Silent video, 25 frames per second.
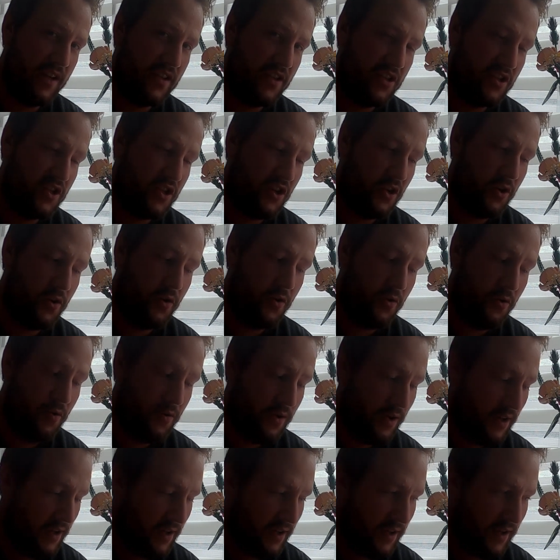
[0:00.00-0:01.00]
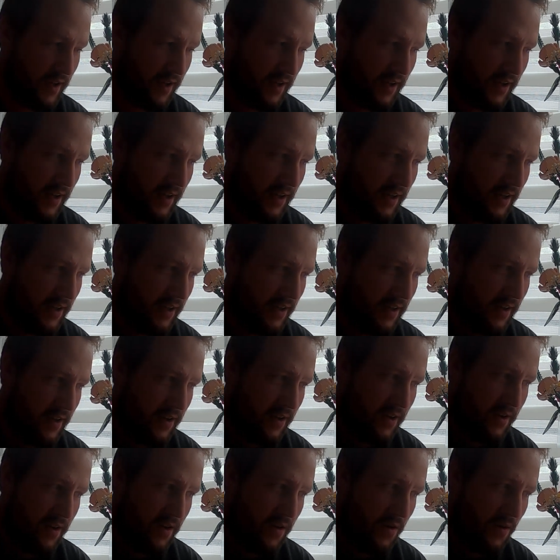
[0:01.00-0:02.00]
into,
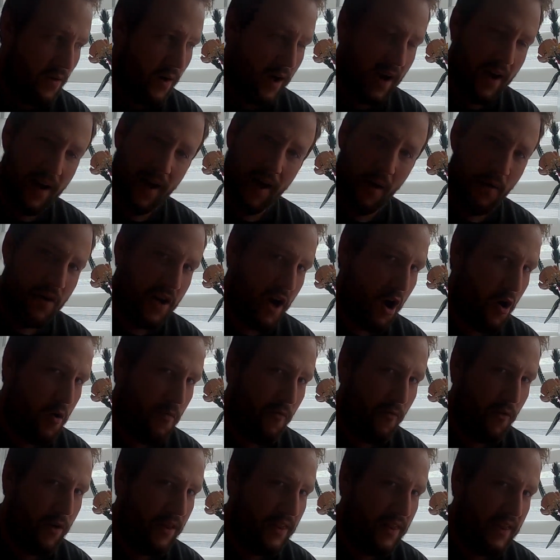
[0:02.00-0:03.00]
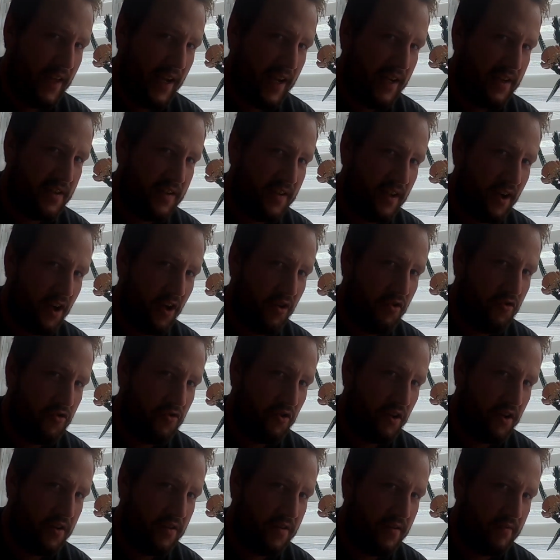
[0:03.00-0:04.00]
wow, I would hope for at least
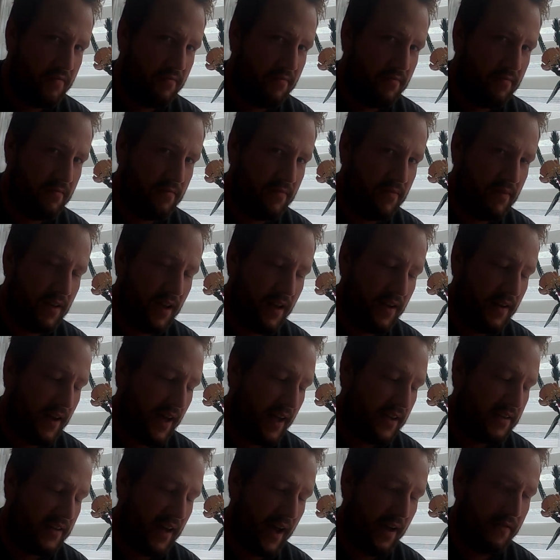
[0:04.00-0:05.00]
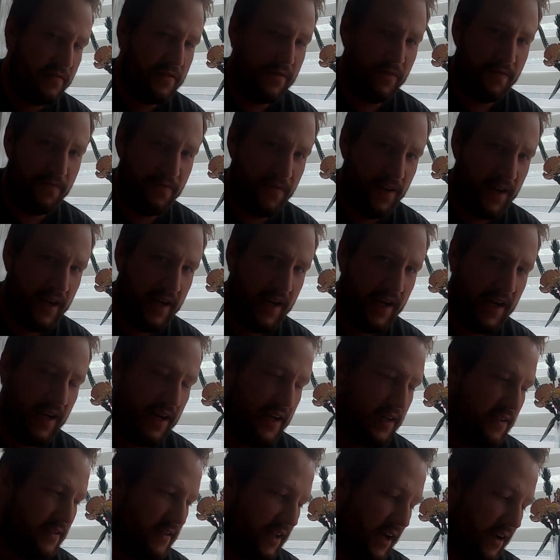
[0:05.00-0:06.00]
100 and that's after
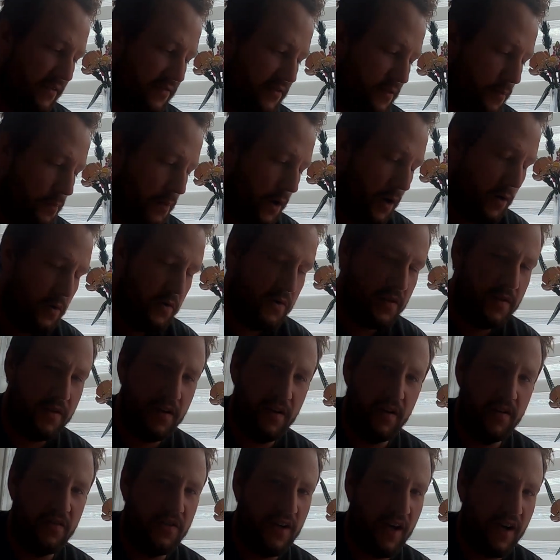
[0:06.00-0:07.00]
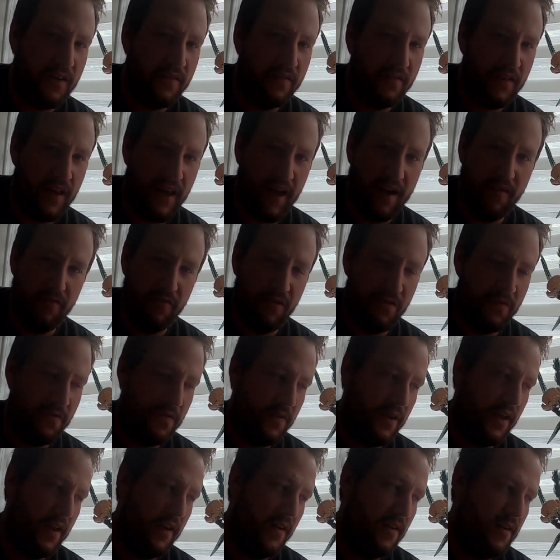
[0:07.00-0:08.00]
fees, after postage, after
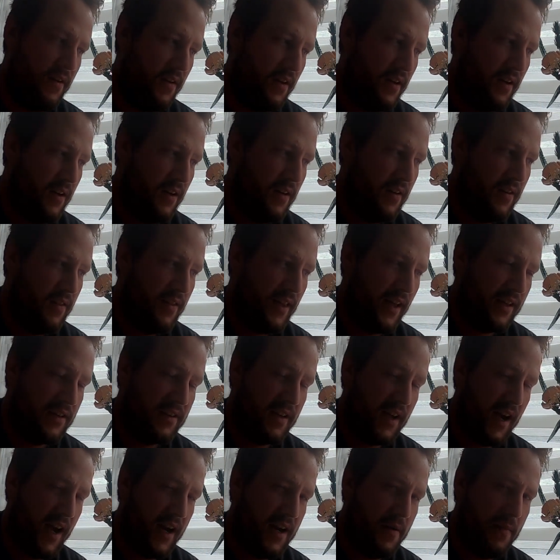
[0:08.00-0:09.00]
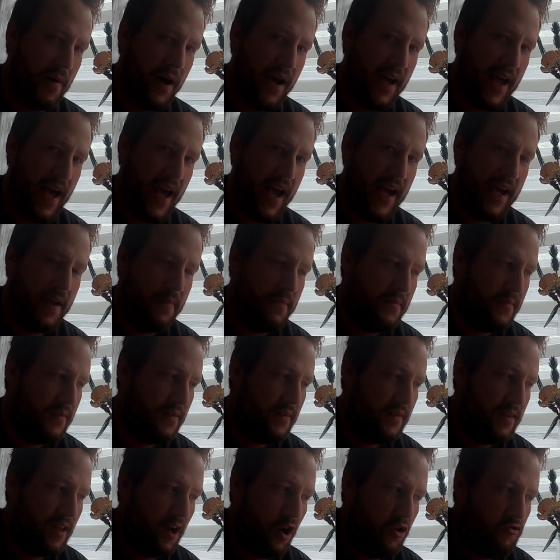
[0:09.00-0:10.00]
everything. That's kind of my
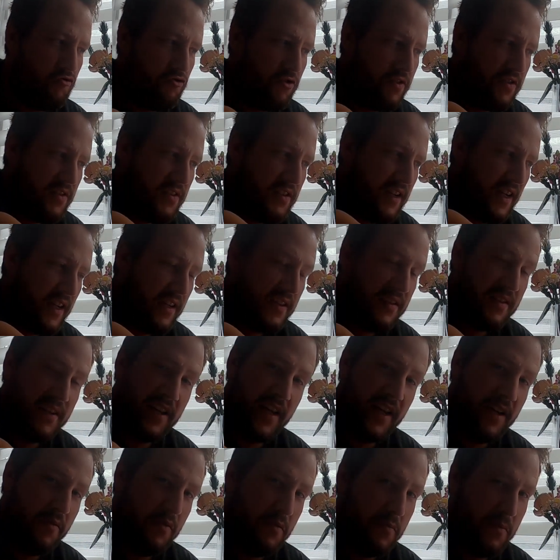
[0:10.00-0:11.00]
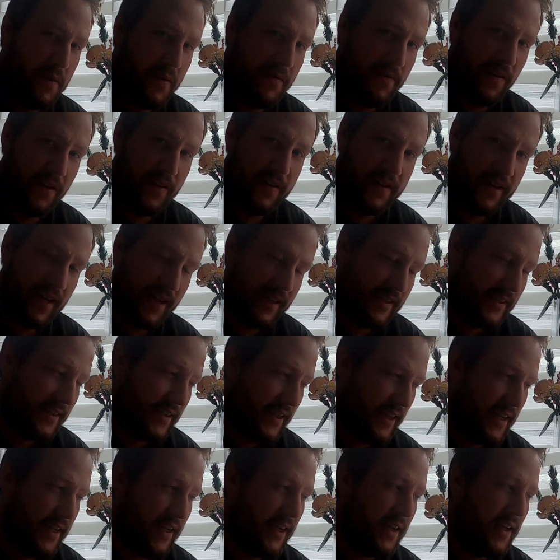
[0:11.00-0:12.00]
aim. The 160 would be
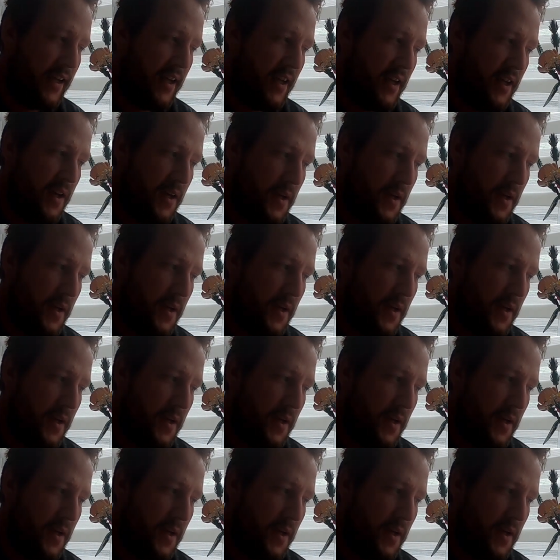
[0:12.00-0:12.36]
fantastic,